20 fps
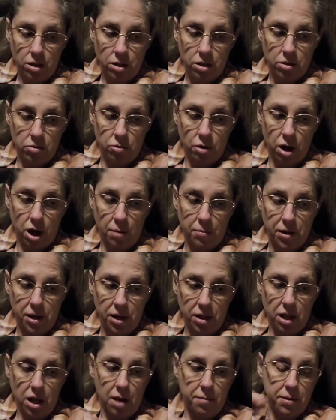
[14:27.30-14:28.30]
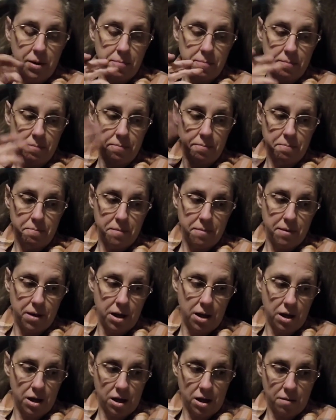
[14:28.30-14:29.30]
through Hobby Lobby
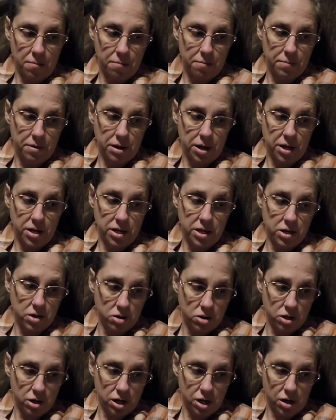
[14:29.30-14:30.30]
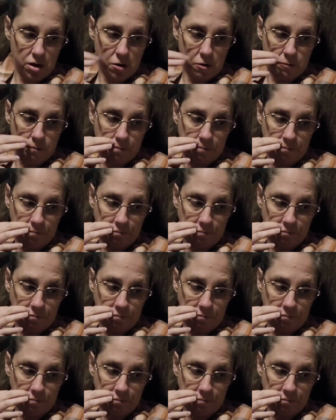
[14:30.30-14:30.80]
a year ago,